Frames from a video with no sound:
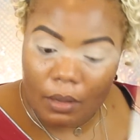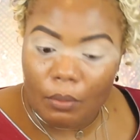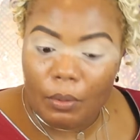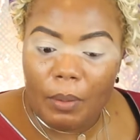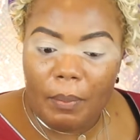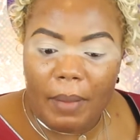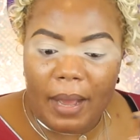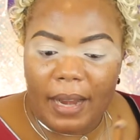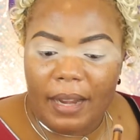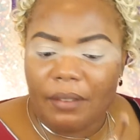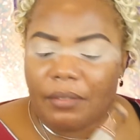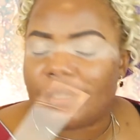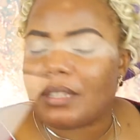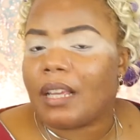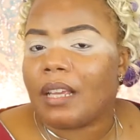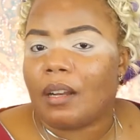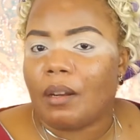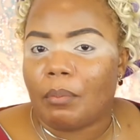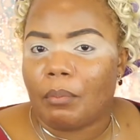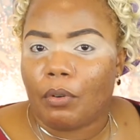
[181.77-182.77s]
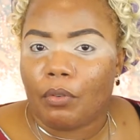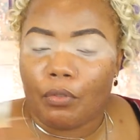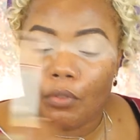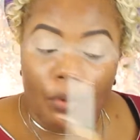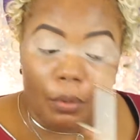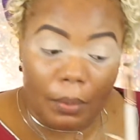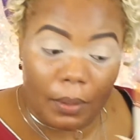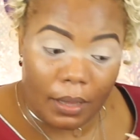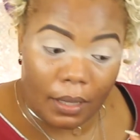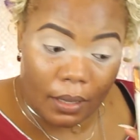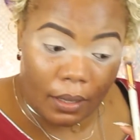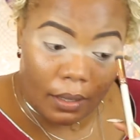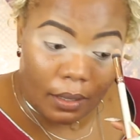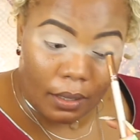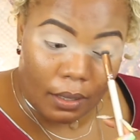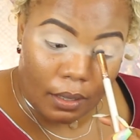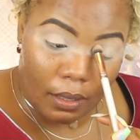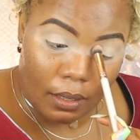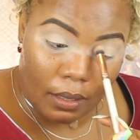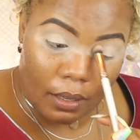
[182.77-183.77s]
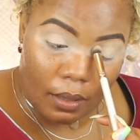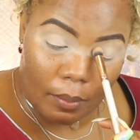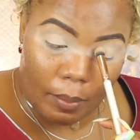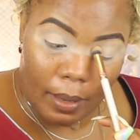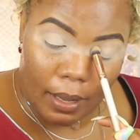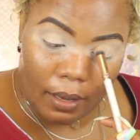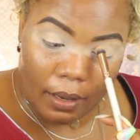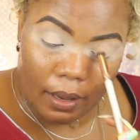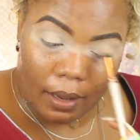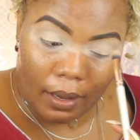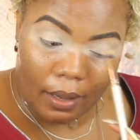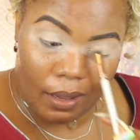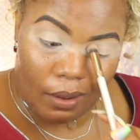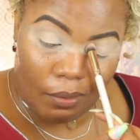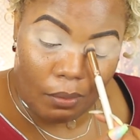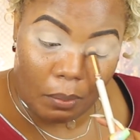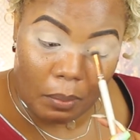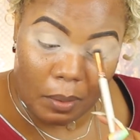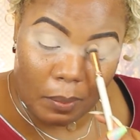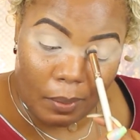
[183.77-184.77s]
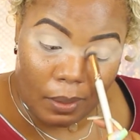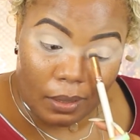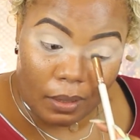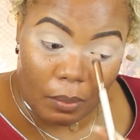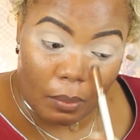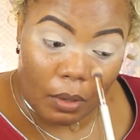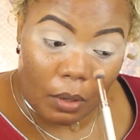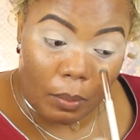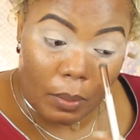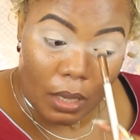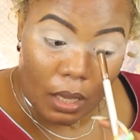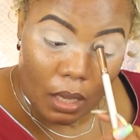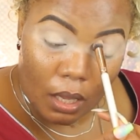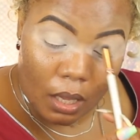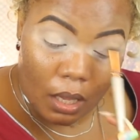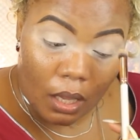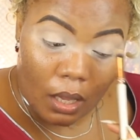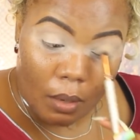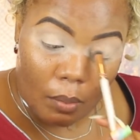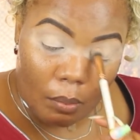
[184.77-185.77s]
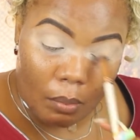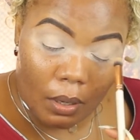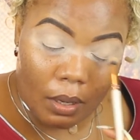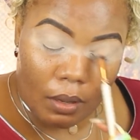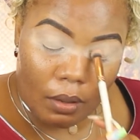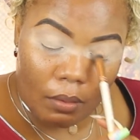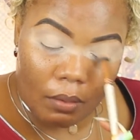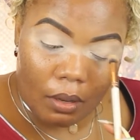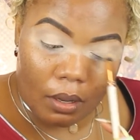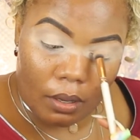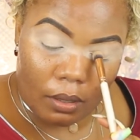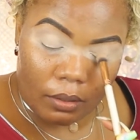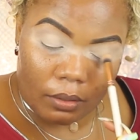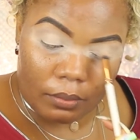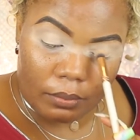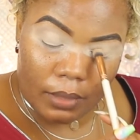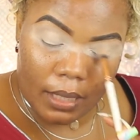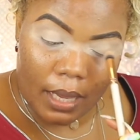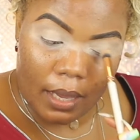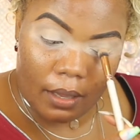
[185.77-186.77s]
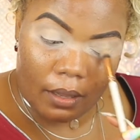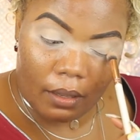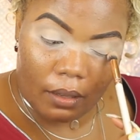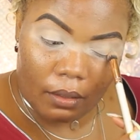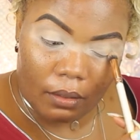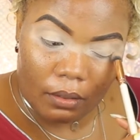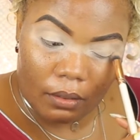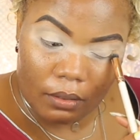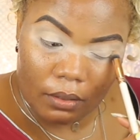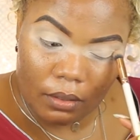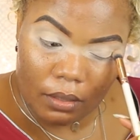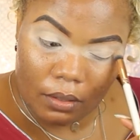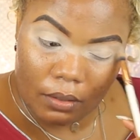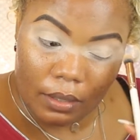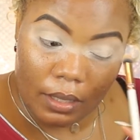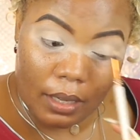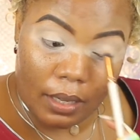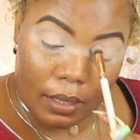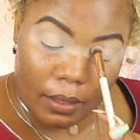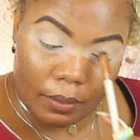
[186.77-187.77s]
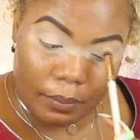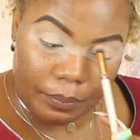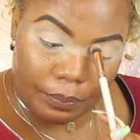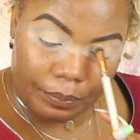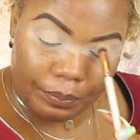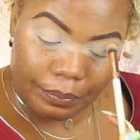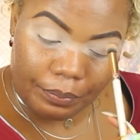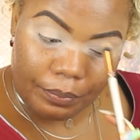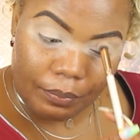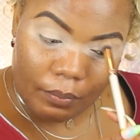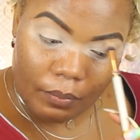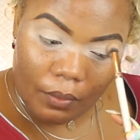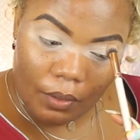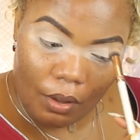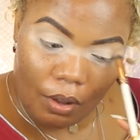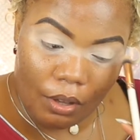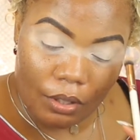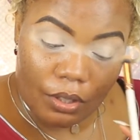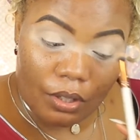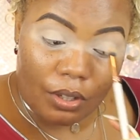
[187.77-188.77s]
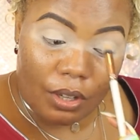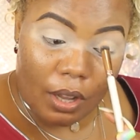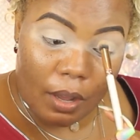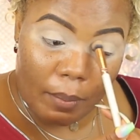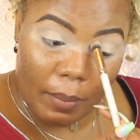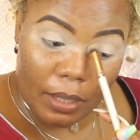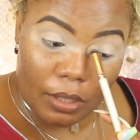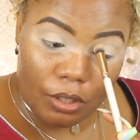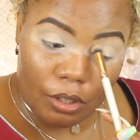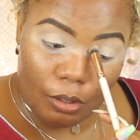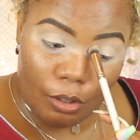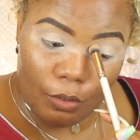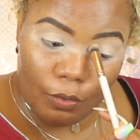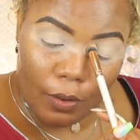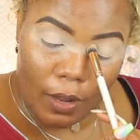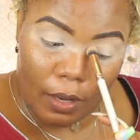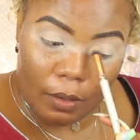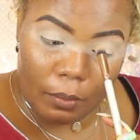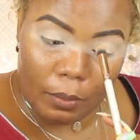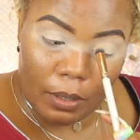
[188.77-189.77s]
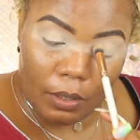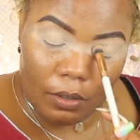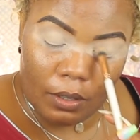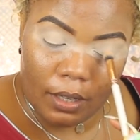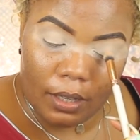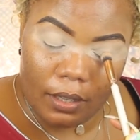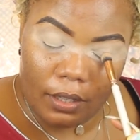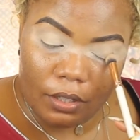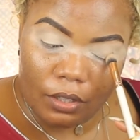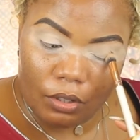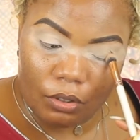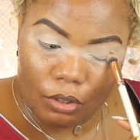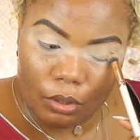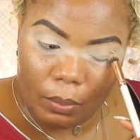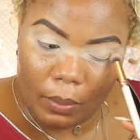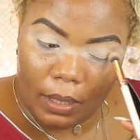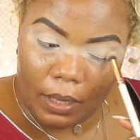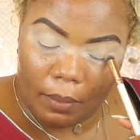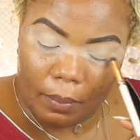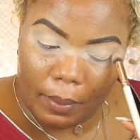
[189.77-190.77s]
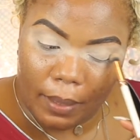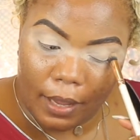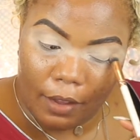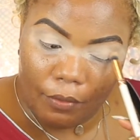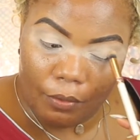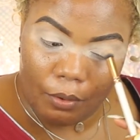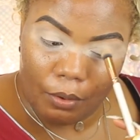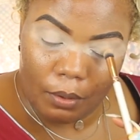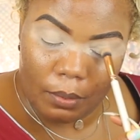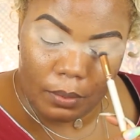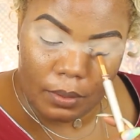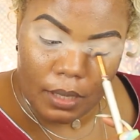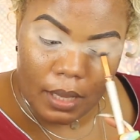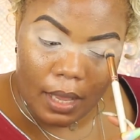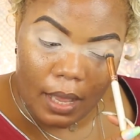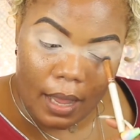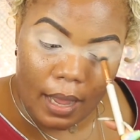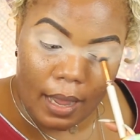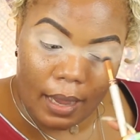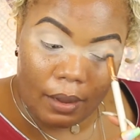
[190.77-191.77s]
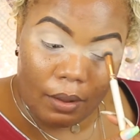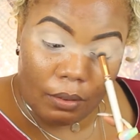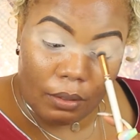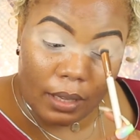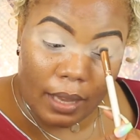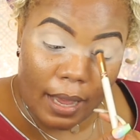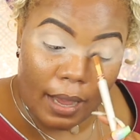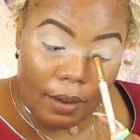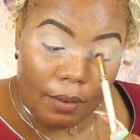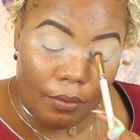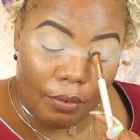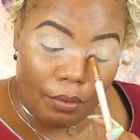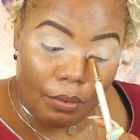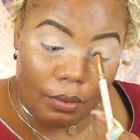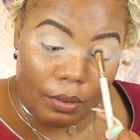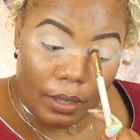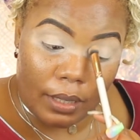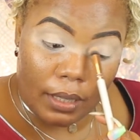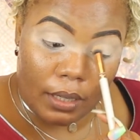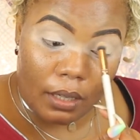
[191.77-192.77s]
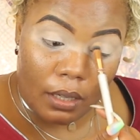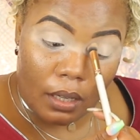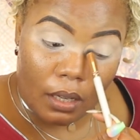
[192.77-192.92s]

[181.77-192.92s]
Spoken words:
might have seen it before with another palette. I can't remember at the moment, but yeah. So yeah. Also, y'all, make sure you follow me on other social media platforms. I go live on